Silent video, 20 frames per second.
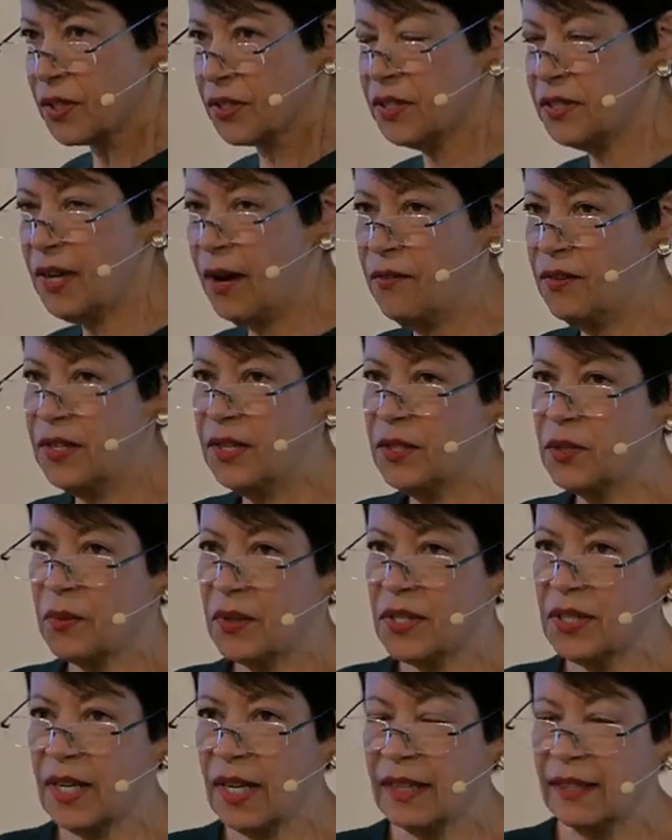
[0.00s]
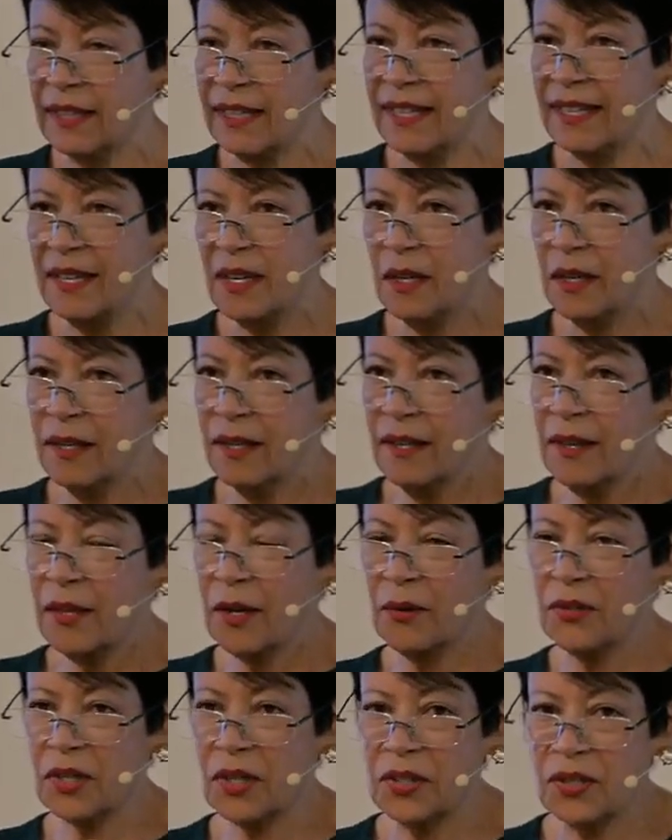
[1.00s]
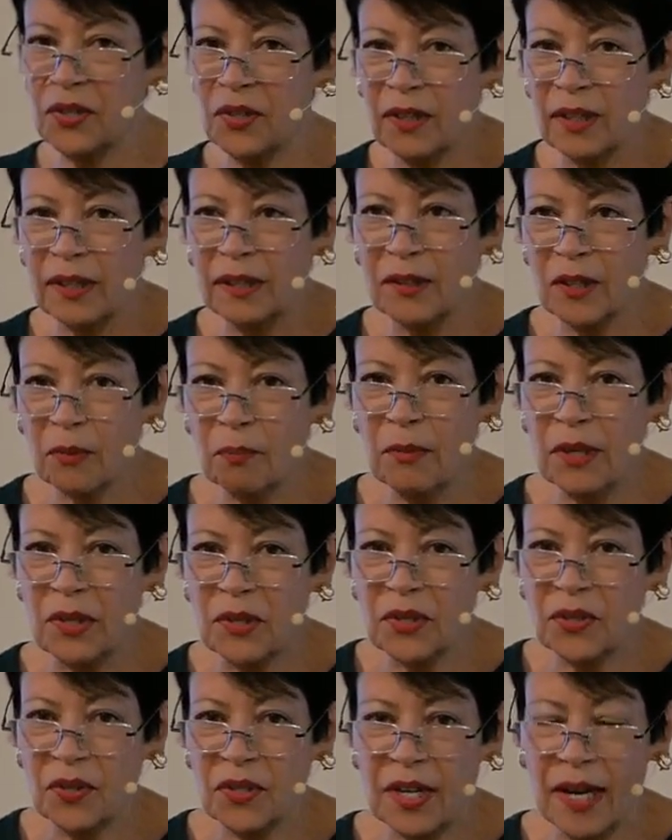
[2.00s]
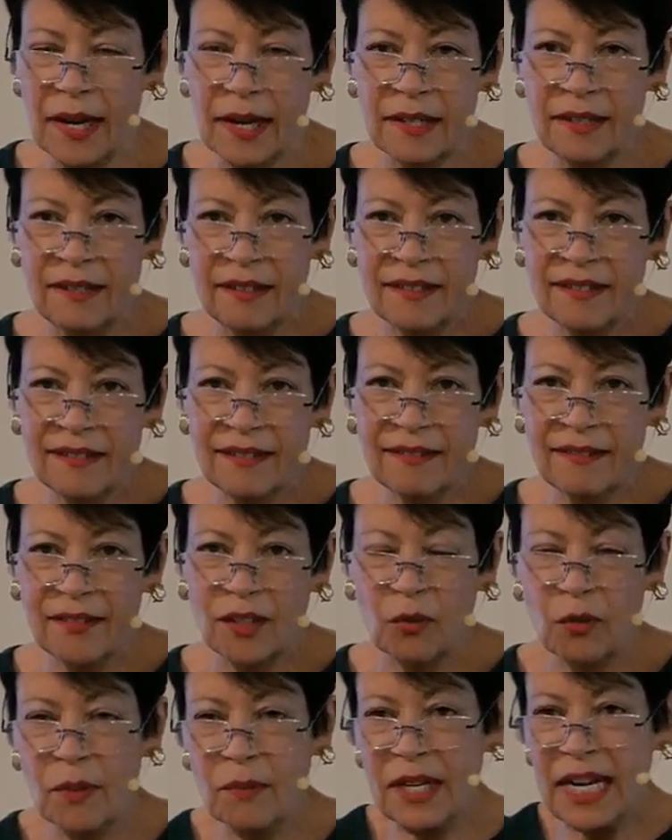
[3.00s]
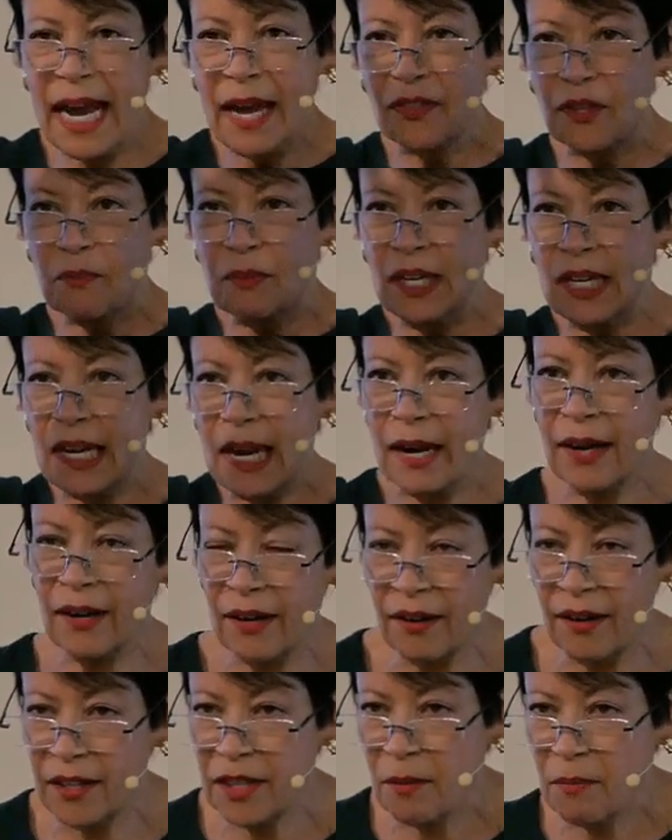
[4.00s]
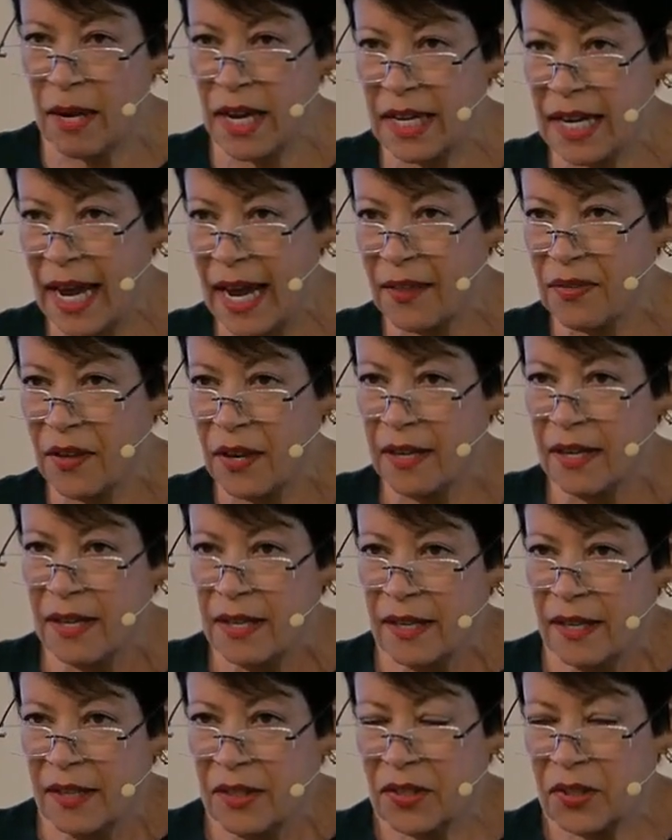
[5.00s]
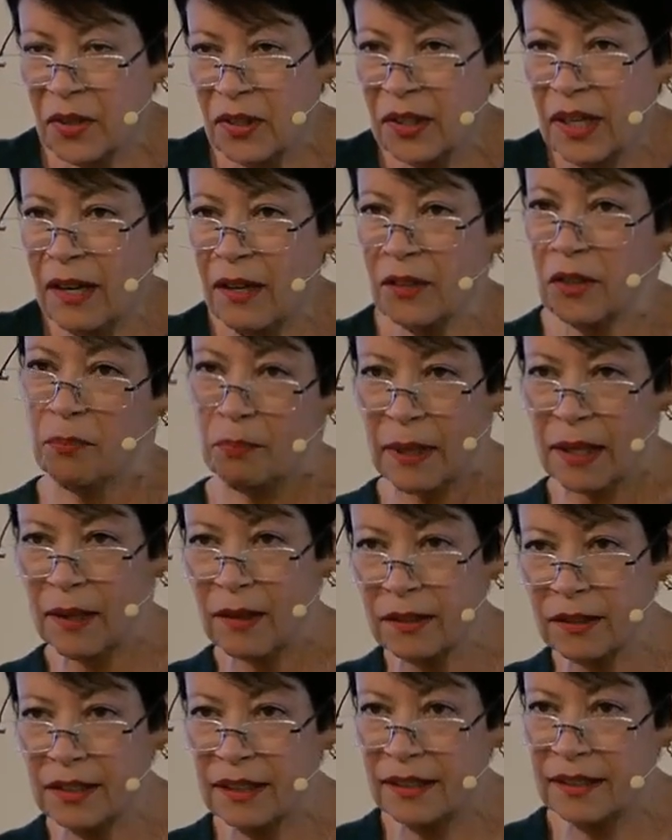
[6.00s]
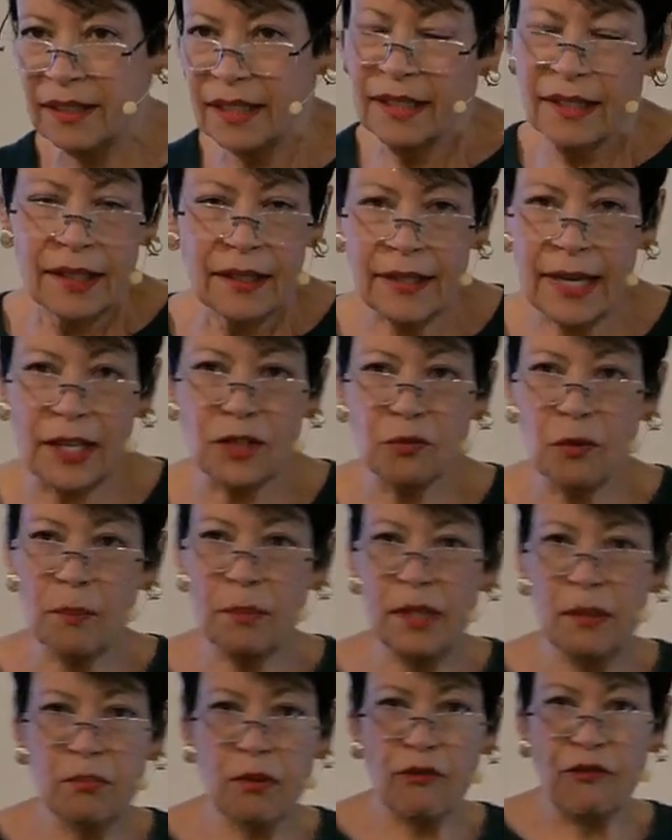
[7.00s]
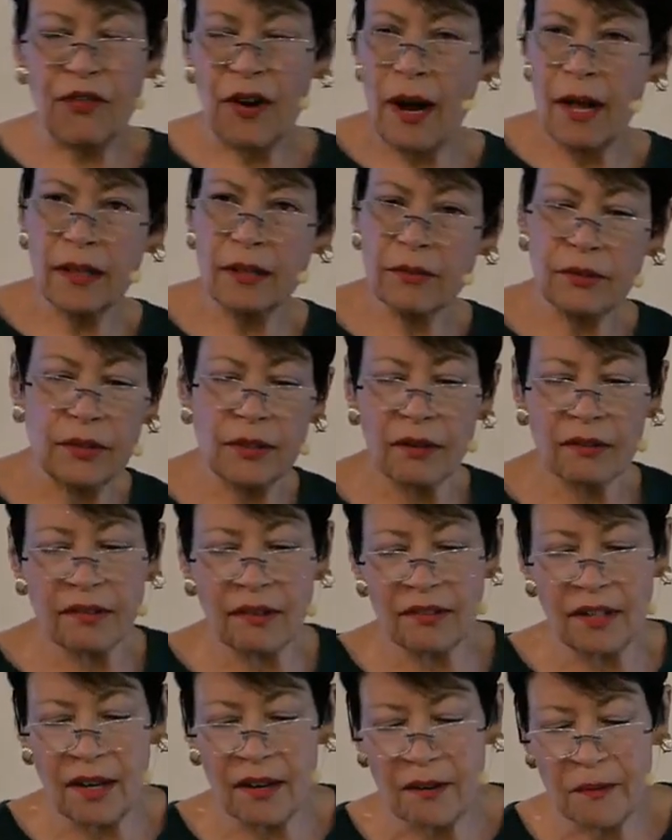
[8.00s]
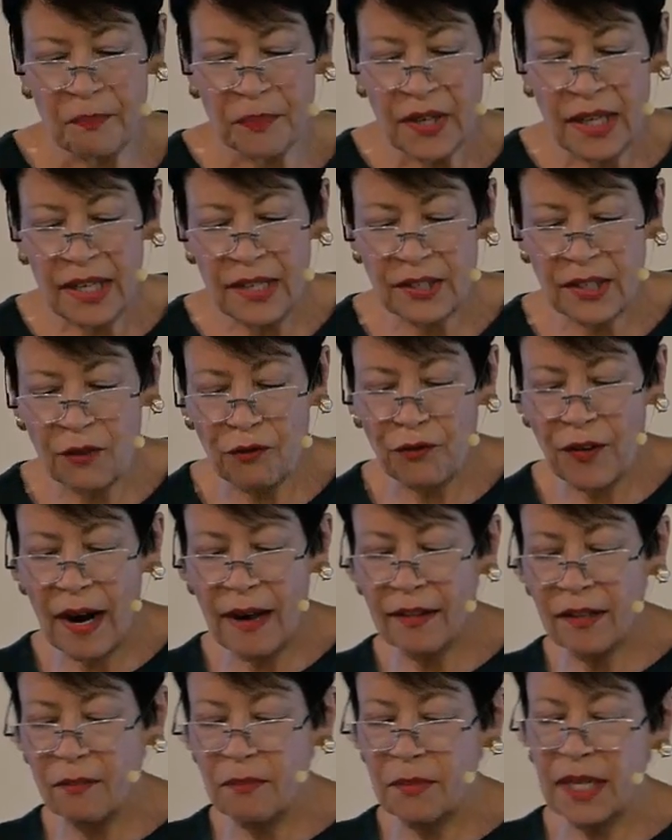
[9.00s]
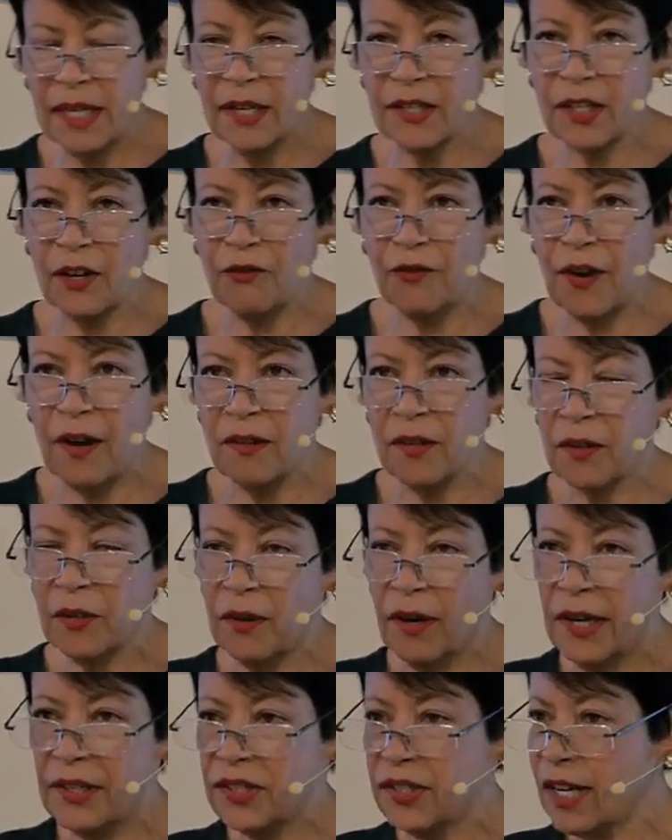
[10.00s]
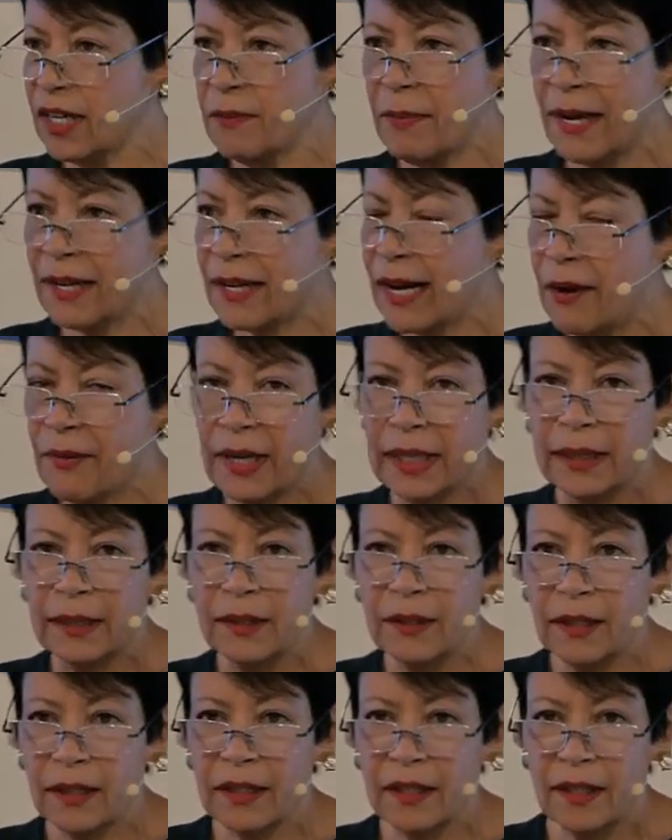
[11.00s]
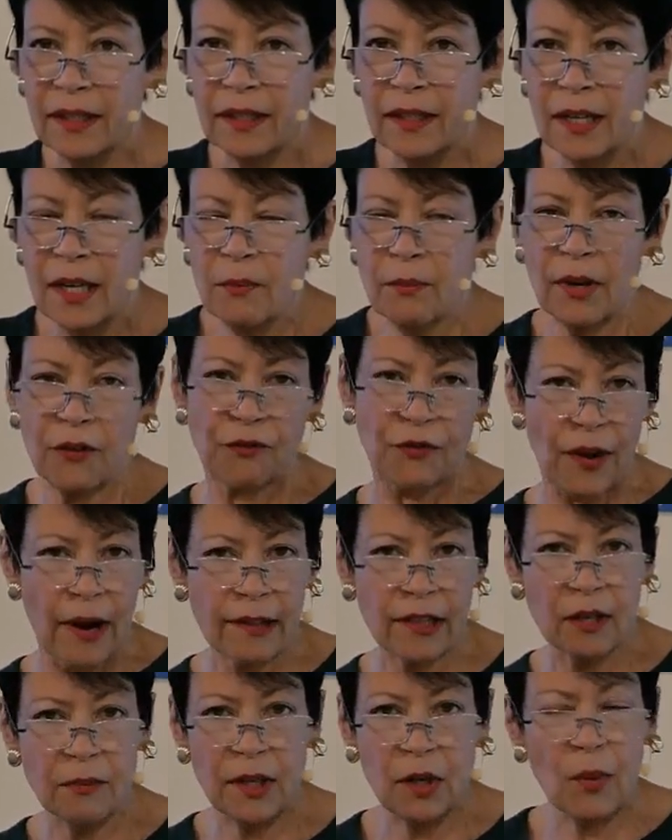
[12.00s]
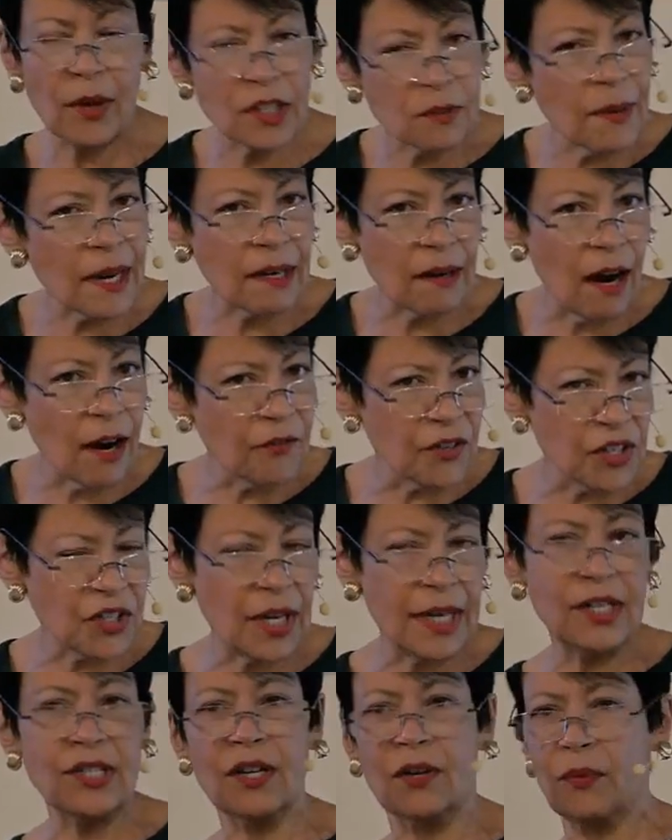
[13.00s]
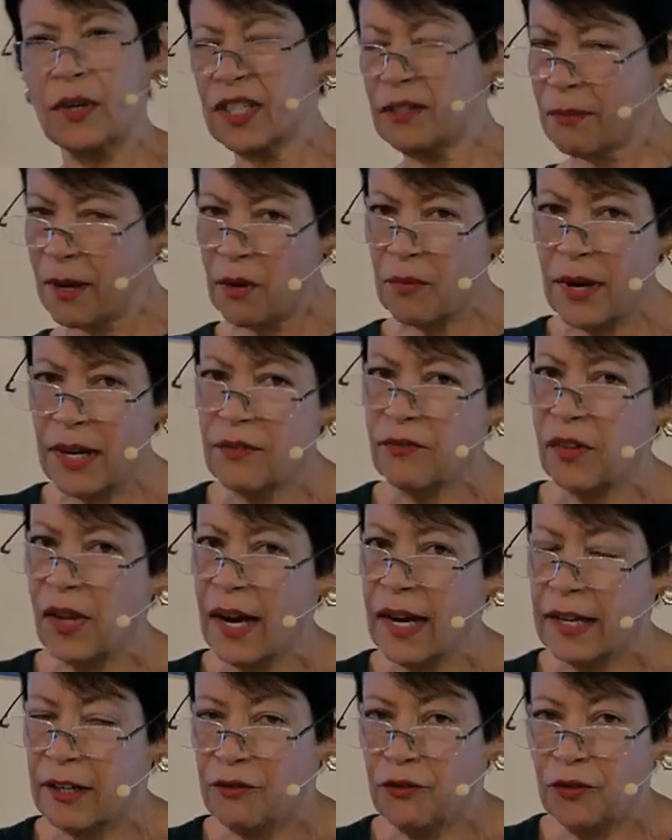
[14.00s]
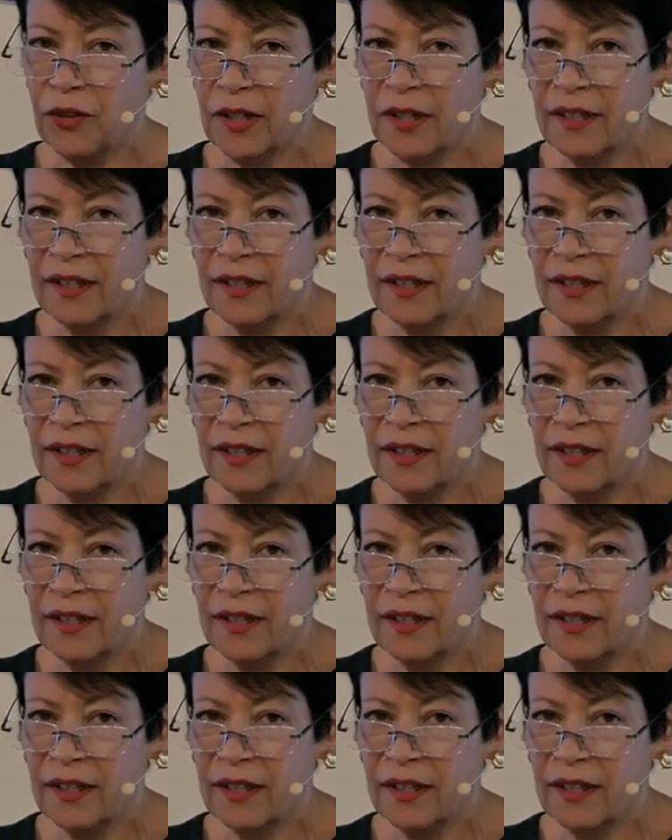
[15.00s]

the 70s, where suddenly there was a certain look ministers had. The women had the big hair and the men had the certain color belt, and that's what people followed. No, no, no. He said, follow me as I follow Christ. Not about how I look, but follow me. What's my conversation? What's my way of life?